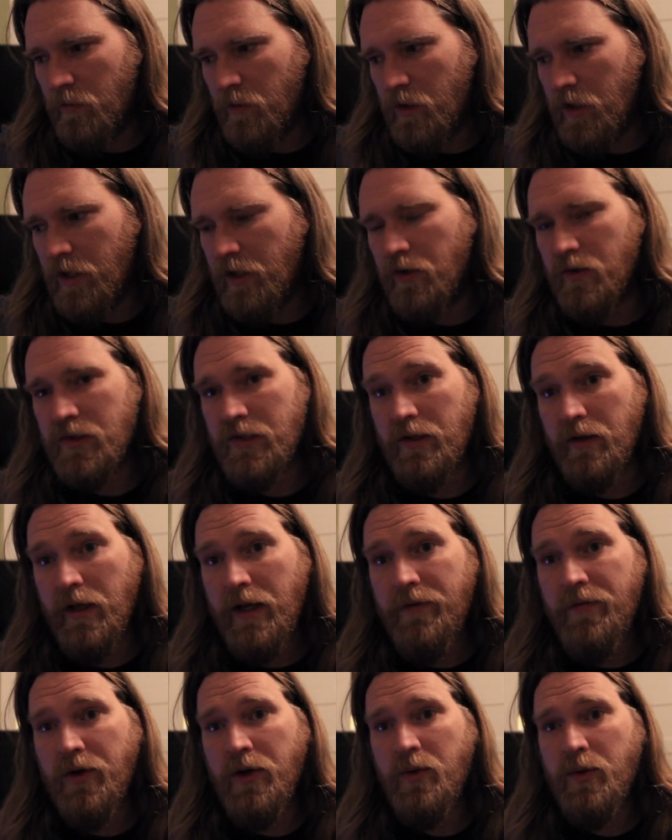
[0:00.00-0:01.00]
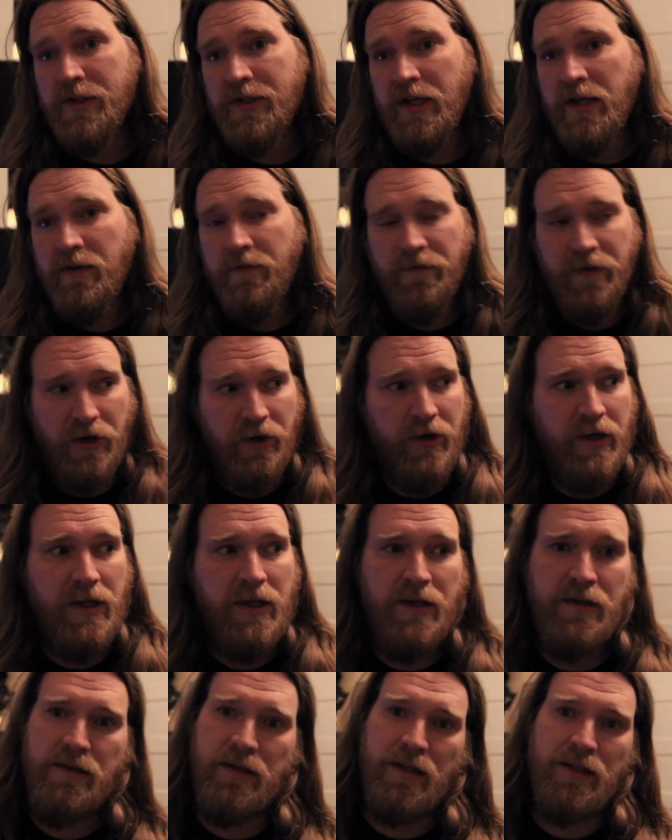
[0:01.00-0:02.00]
You know, slavery was a very
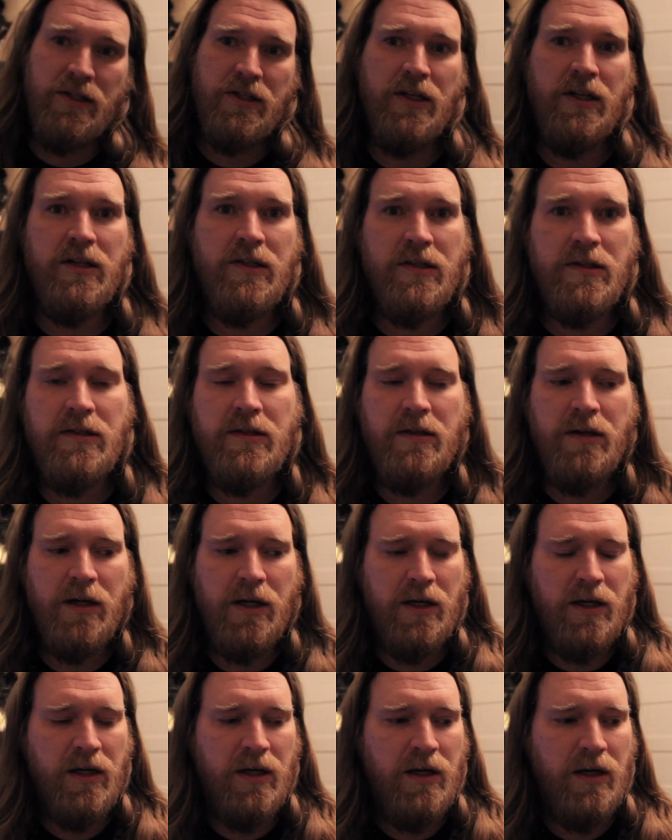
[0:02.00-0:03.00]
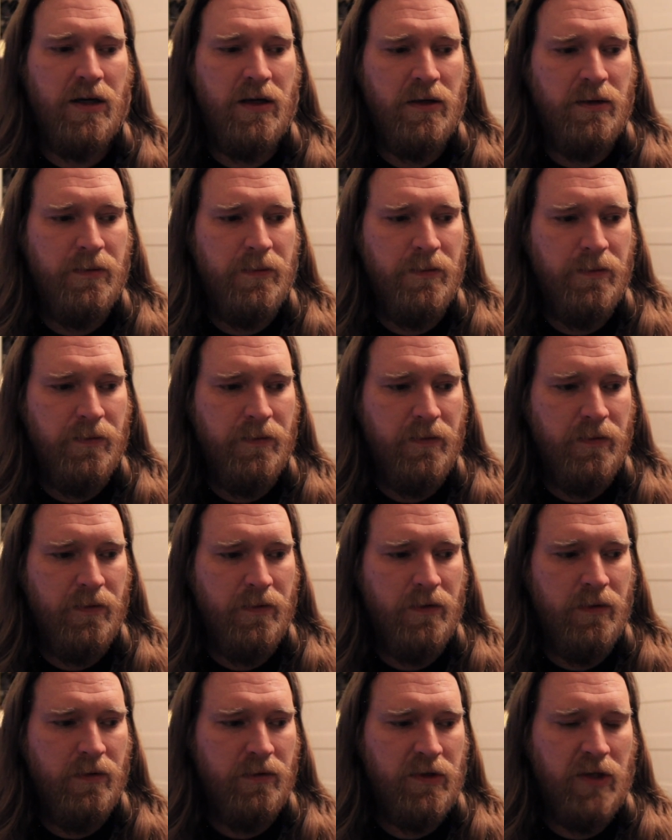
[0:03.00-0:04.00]
contentious
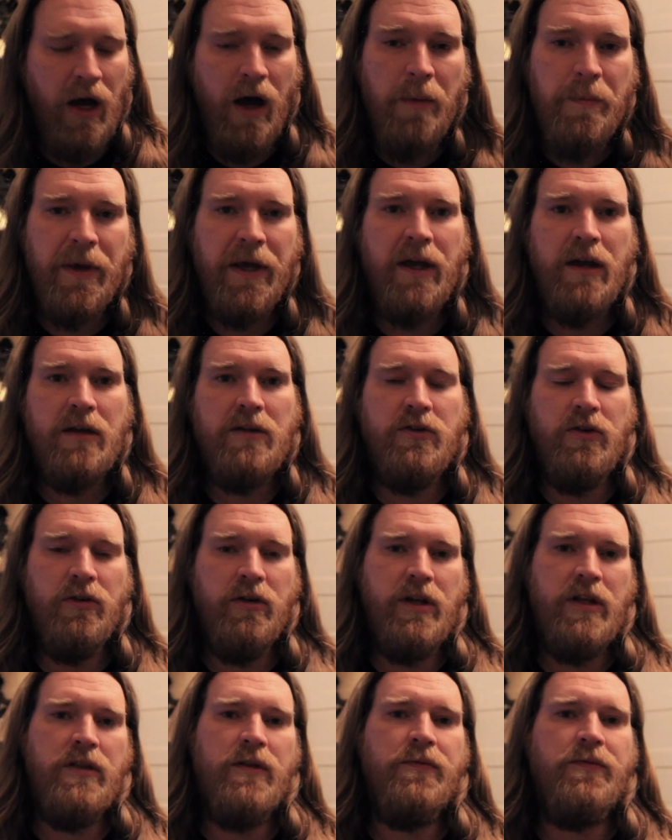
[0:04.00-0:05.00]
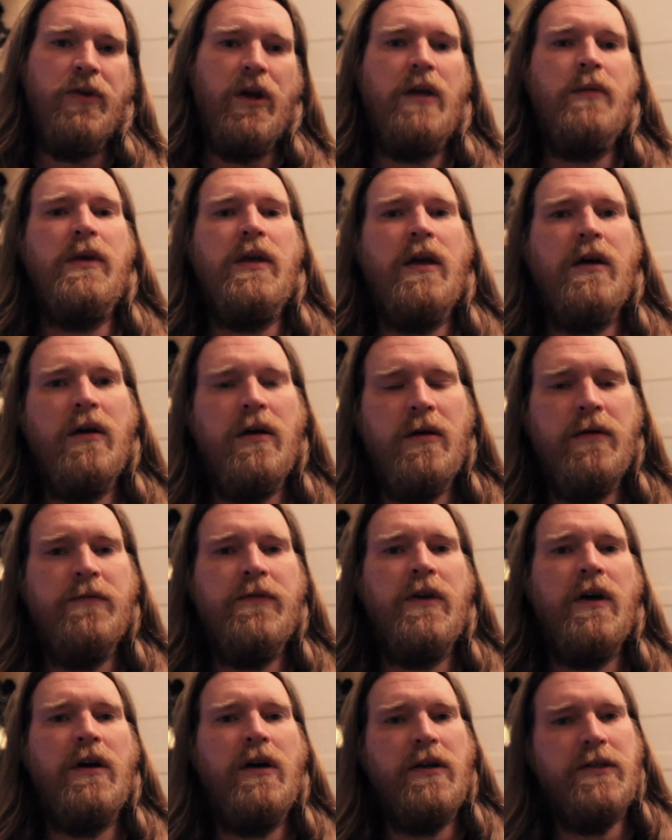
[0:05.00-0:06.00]
topic during the framing
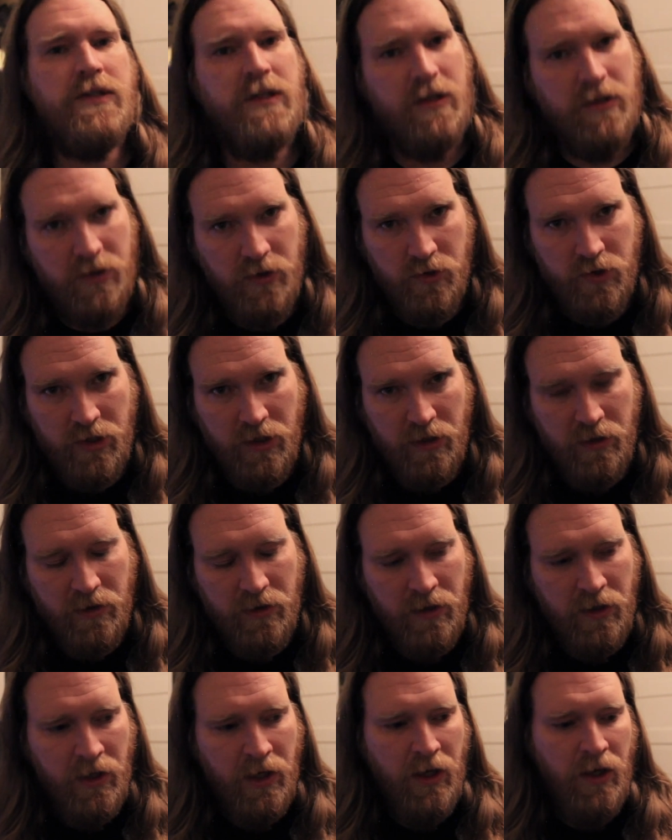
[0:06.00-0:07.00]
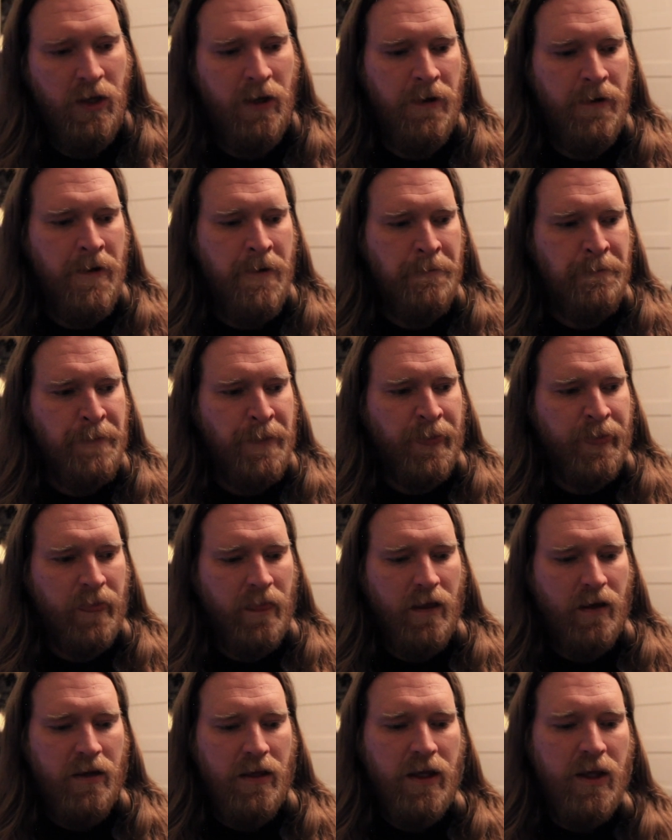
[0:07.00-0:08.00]
of the Constitution.
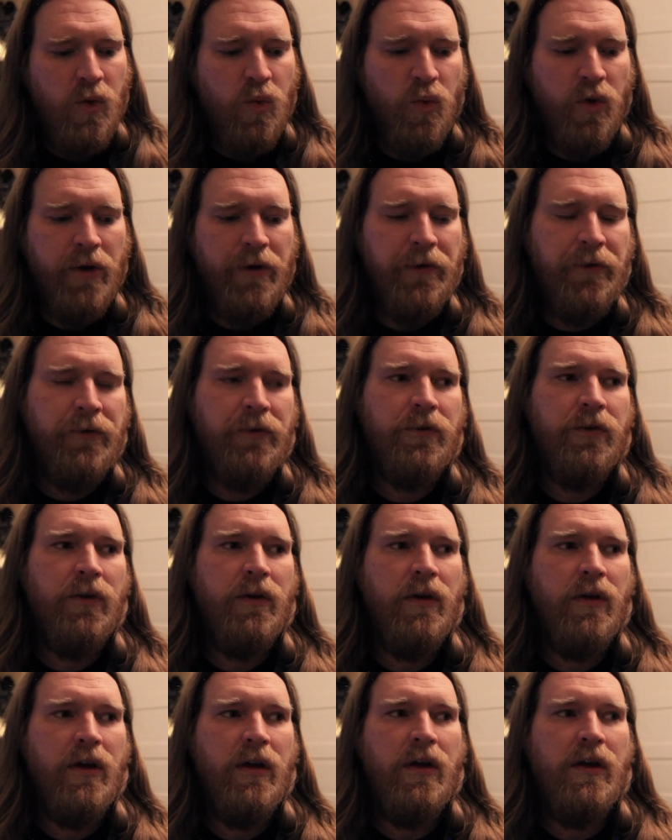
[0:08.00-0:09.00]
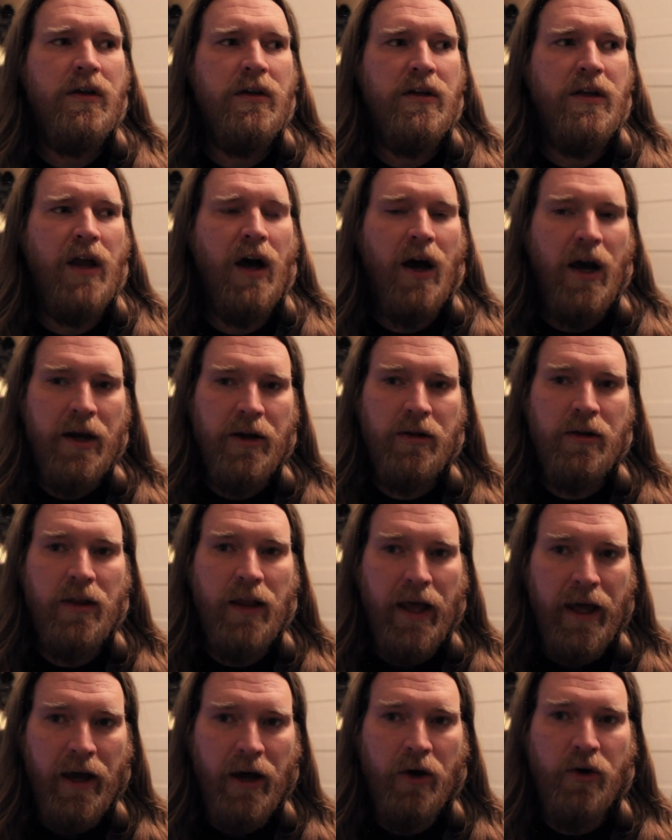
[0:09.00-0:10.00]
It was not
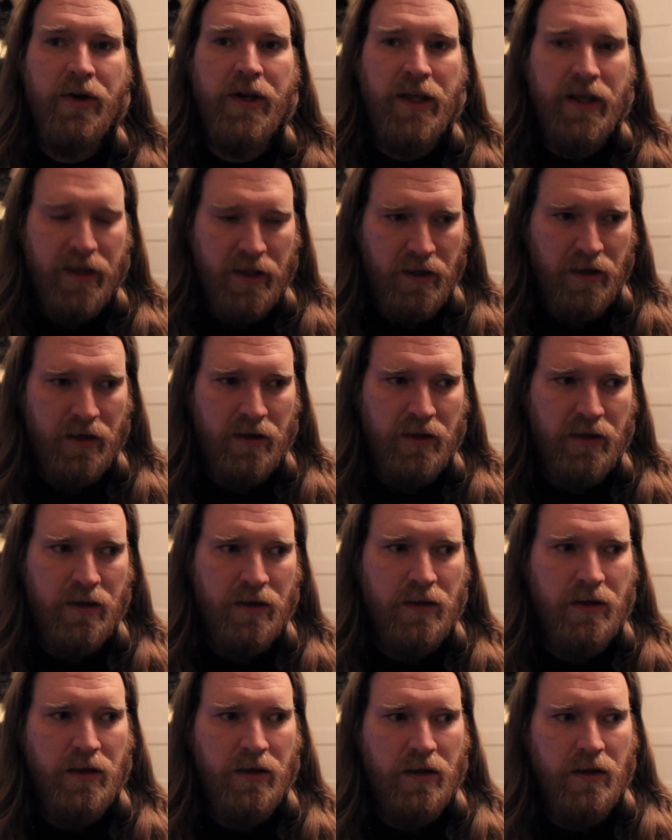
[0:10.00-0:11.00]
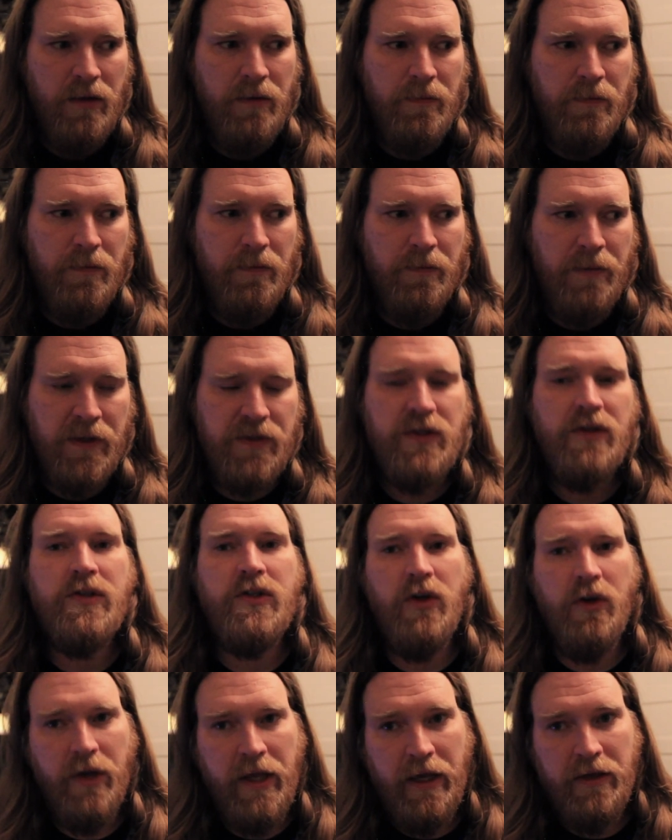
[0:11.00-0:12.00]
allowed in
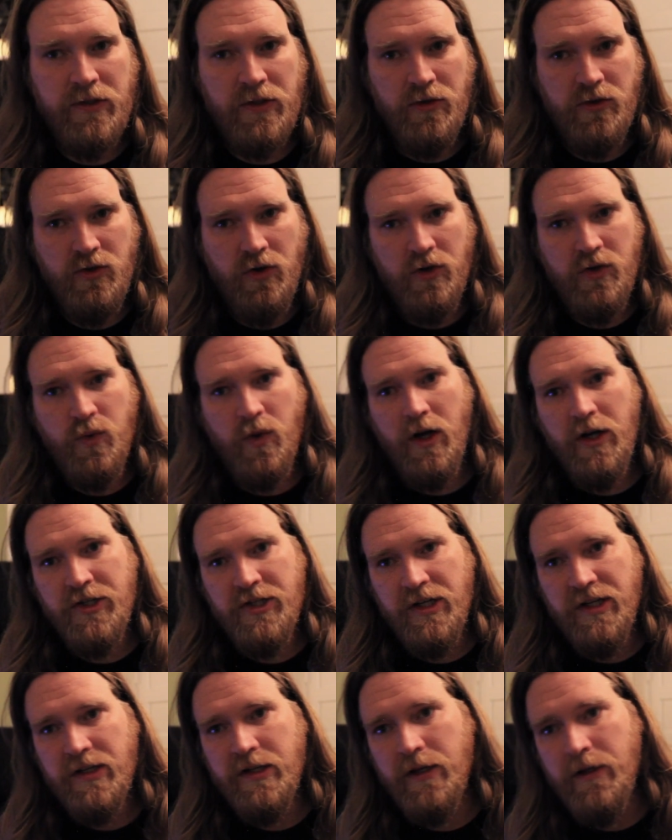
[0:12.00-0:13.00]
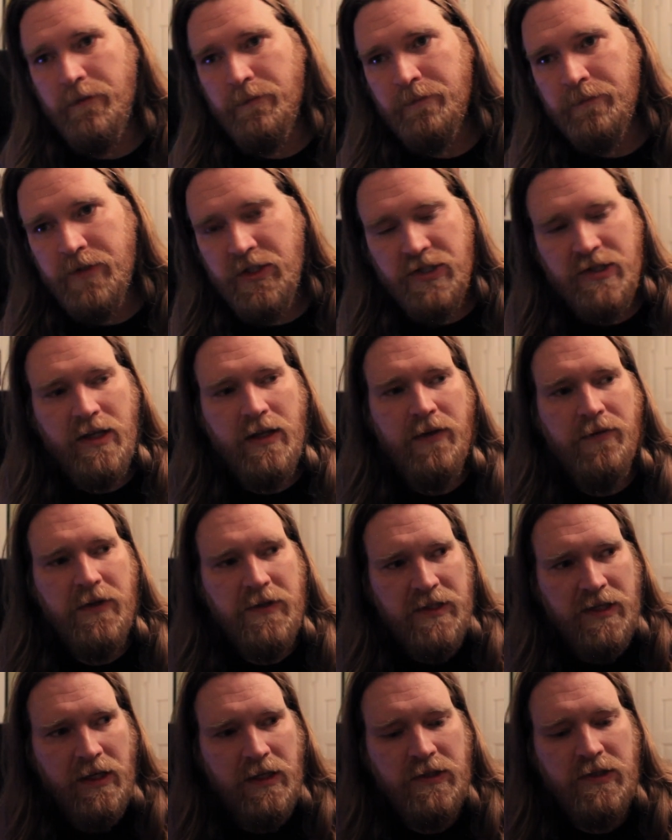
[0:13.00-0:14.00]
Pennsylvania. So George Washington, just to give a
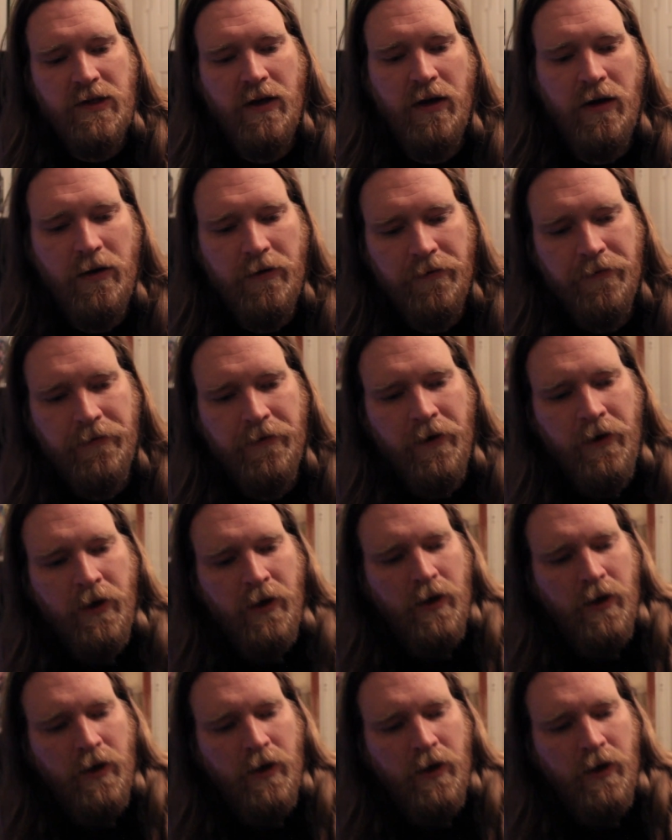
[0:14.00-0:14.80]
sense of